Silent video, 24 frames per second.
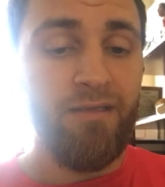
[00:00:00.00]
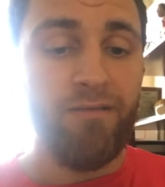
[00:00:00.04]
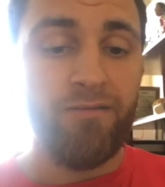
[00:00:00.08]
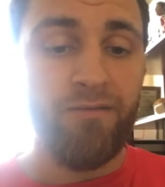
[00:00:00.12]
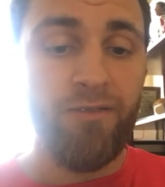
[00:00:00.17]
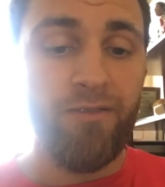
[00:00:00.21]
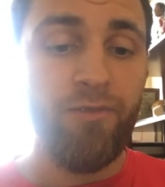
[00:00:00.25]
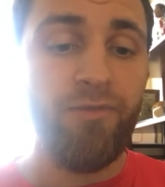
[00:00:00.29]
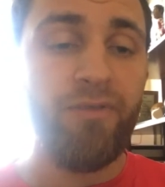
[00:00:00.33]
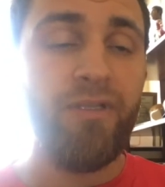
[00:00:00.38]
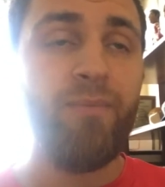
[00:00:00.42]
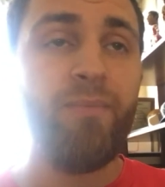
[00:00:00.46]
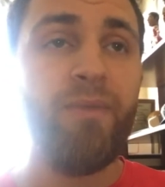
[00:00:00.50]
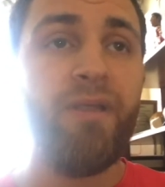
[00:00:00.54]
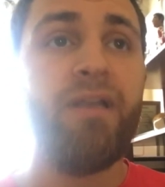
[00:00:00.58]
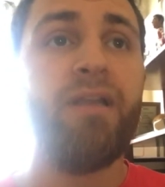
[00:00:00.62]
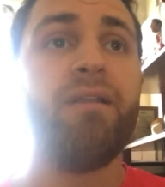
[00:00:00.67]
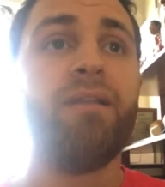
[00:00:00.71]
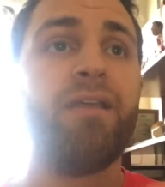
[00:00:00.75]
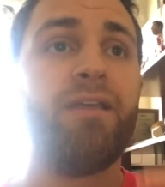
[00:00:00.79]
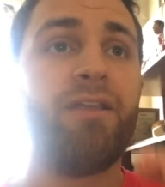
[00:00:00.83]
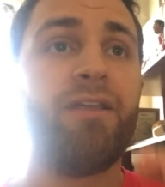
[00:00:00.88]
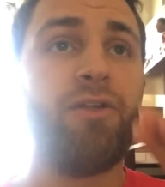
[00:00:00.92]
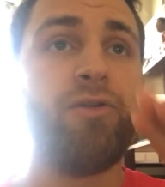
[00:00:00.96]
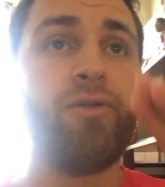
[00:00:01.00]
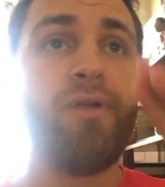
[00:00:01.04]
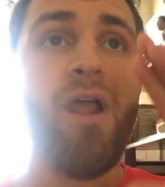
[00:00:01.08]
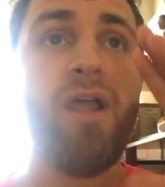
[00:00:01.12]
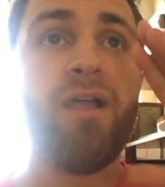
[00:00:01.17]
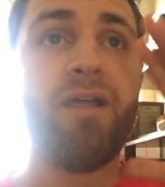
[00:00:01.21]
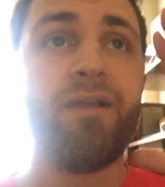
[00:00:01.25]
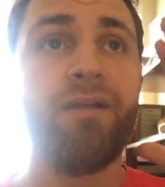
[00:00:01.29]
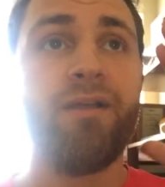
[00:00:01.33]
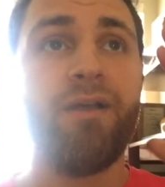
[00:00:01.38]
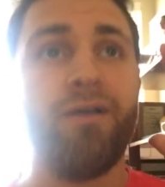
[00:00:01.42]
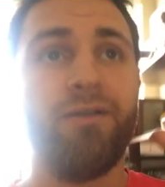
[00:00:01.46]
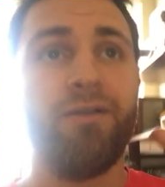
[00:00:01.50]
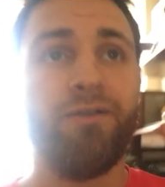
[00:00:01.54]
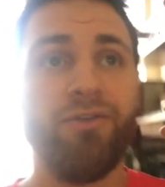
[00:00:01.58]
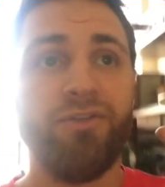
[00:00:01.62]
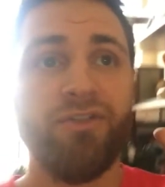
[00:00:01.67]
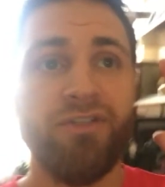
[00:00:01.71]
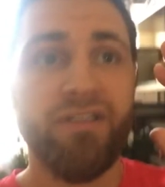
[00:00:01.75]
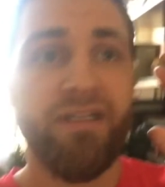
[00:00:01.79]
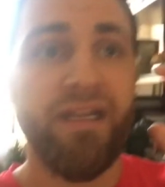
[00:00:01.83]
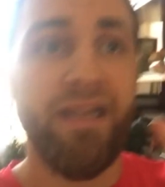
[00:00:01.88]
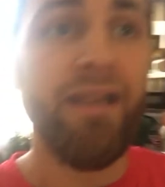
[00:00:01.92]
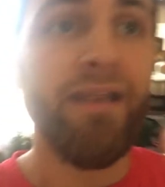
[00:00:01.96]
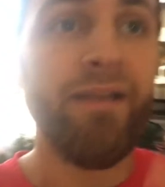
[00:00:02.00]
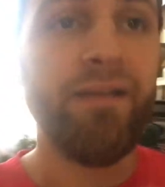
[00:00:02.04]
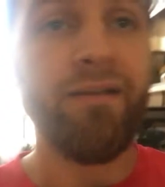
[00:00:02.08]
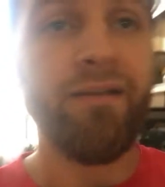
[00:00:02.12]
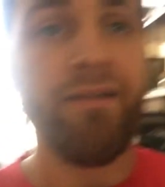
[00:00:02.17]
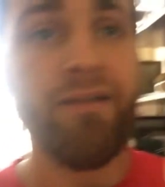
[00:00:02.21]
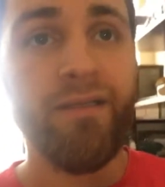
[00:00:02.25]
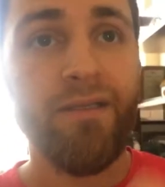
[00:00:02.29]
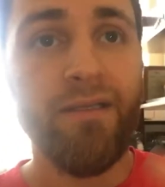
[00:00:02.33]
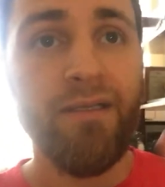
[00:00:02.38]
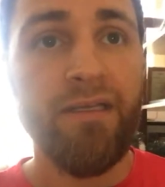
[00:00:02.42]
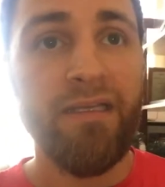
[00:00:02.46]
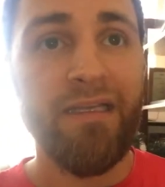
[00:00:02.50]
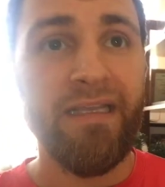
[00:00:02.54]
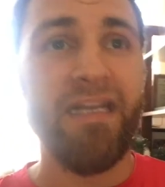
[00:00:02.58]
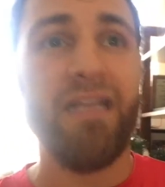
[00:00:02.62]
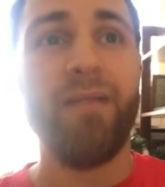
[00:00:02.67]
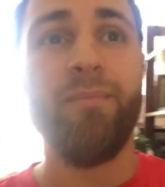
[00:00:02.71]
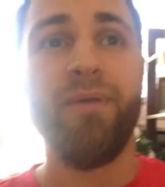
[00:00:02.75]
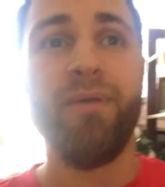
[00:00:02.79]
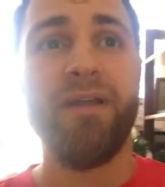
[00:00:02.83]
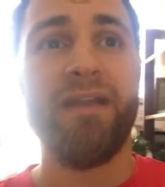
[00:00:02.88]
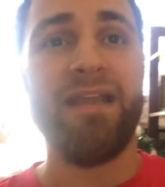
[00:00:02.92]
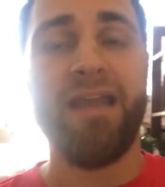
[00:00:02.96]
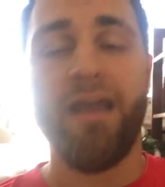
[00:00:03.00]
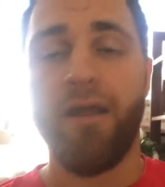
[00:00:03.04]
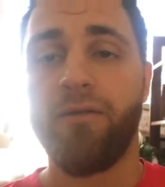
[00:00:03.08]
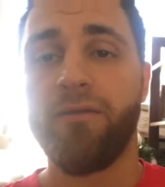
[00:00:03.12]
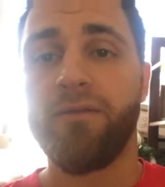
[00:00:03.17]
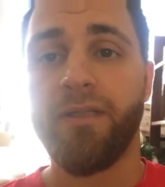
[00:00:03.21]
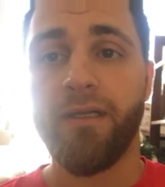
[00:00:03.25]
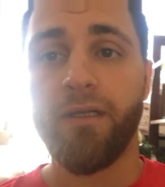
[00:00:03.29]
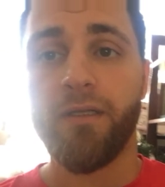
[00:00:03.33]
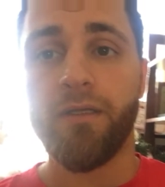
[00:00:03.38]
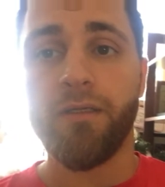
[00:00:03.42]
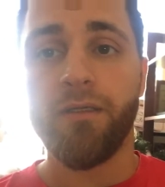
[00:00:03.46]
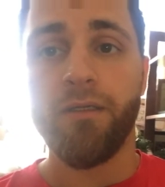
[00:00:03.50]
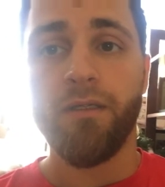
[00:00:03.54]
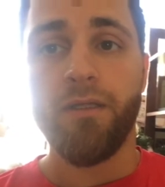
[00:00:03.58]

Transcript: Literally meaning, like, you're not going to understand anybody out there.